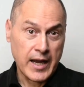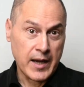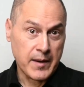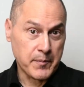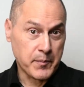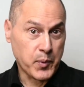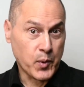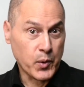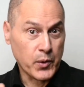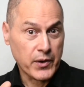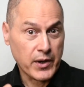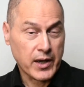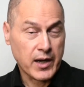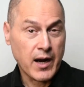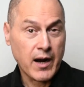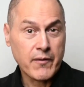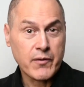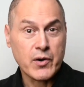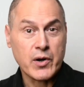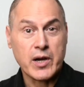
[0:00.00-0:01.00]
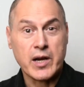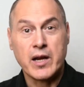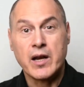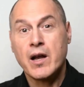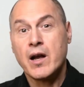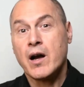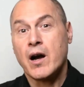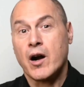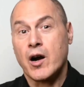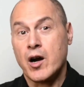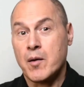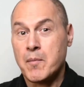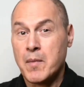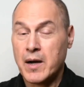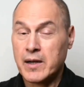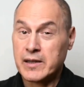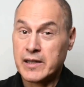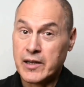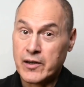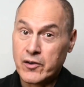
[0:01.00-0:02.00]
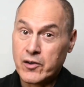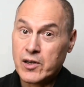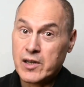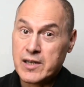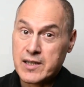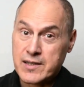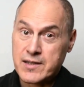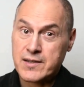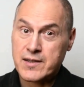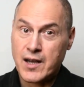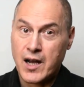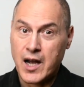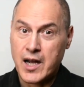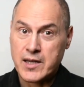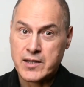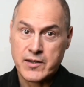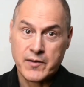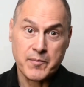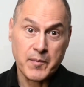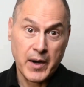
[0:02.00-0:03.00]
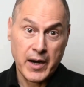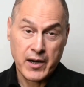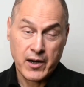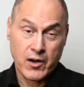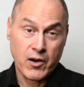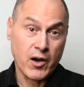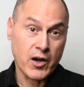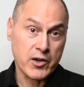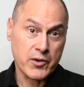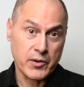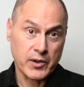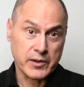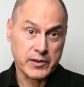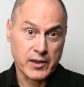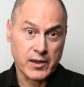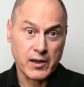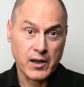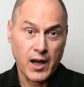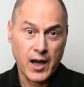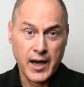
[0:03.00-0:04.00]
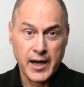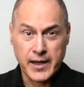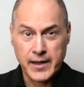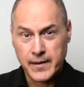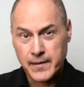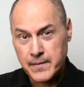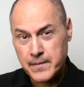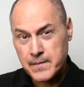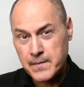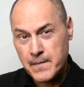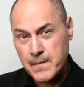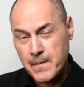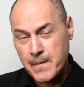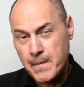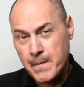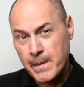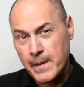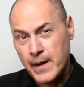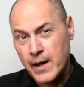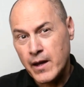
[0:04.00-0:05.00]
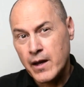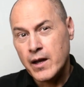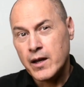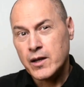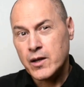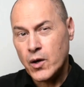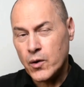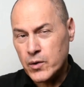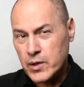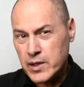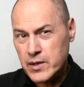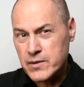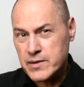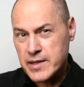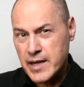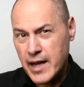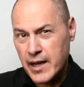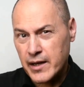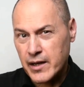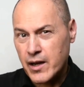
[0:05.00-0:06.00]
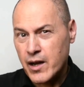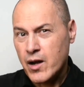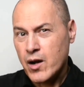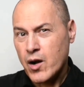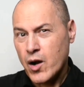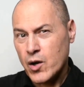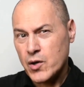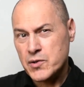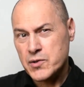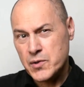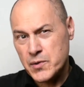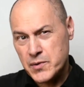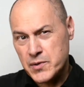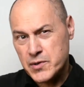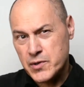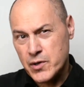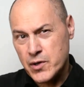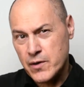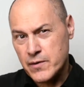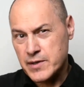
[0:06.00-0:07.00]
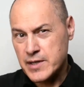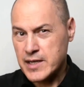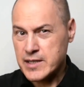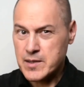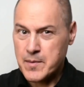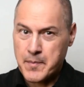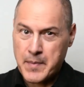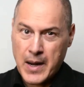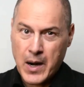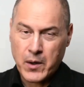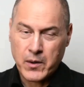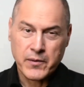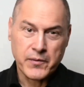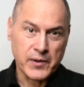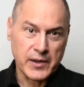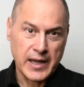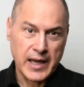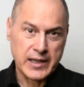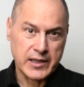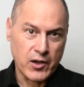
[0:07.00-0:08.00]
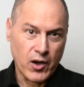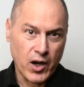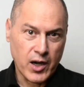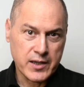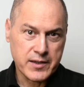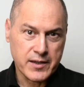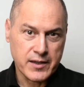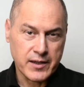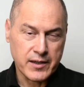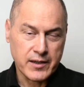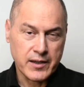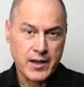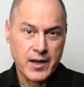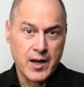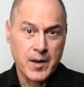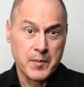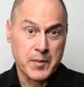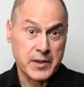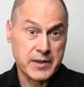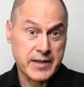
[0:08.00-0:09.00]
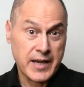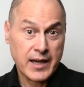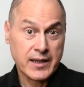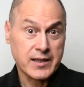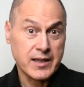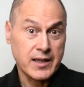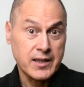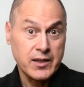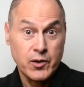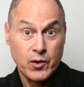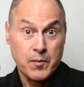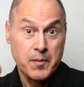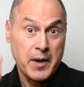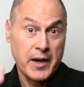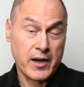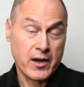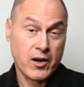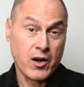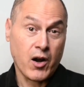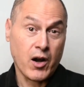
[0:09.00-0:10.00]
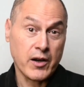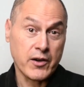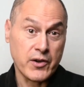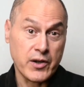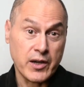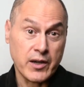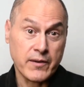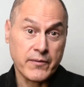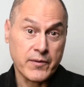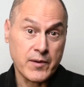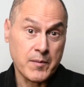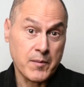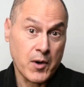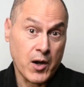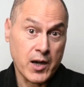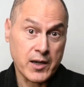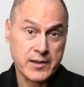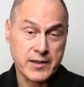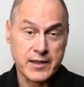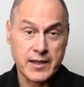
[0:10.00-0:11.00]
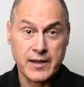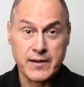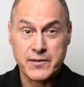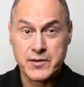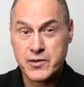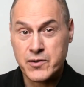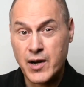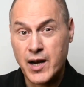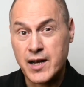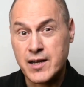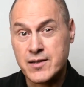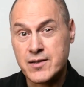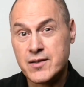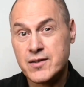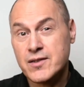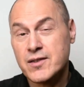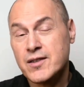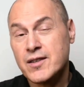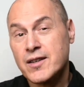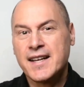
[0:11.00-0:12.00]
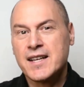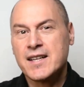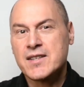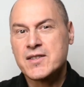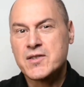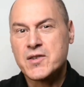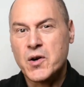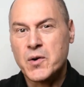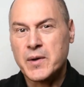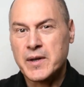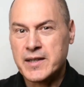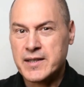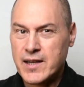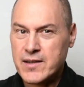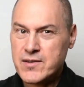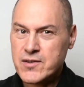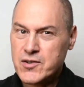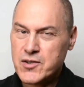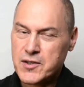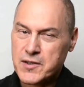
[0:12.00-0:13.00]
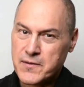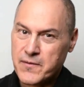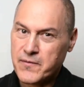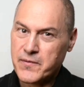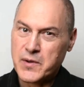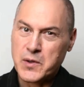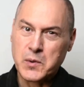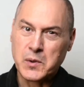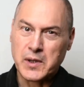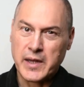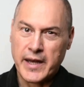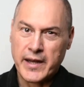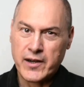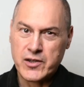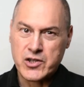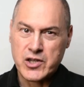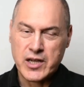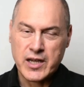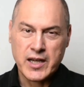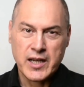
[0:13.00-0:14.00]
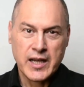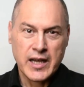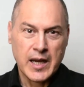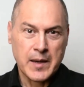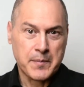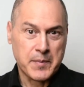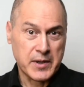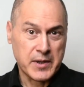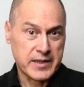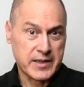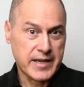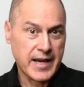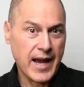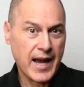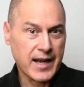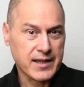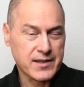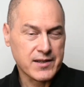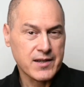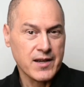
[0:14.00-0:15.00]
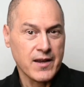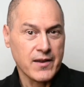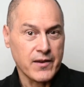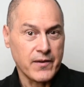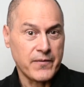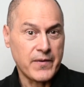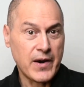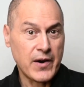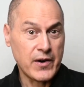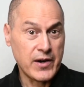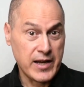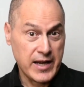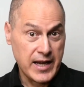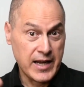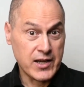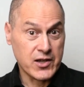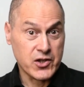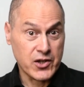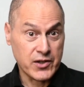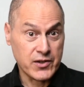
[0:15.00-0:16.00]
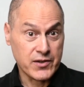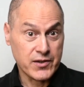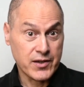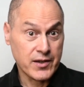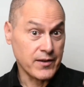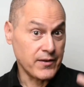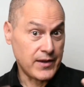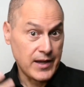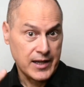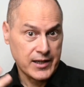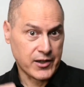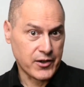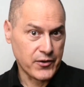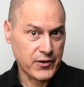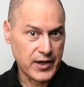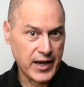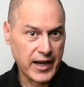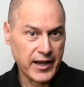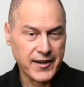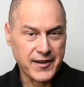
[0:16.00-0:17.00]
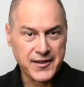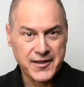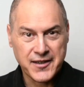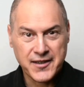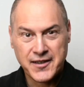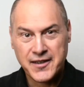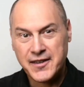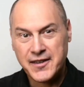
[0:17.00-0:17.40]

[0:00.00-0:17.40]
and poor recovery are among the earliest signs of mitochondrial decline. CoQ10 also serves as a powerful antioxidant, protecting your mitochondria from oxidative stress. So it doesn't just fuel energy, it protects the very engines that create it.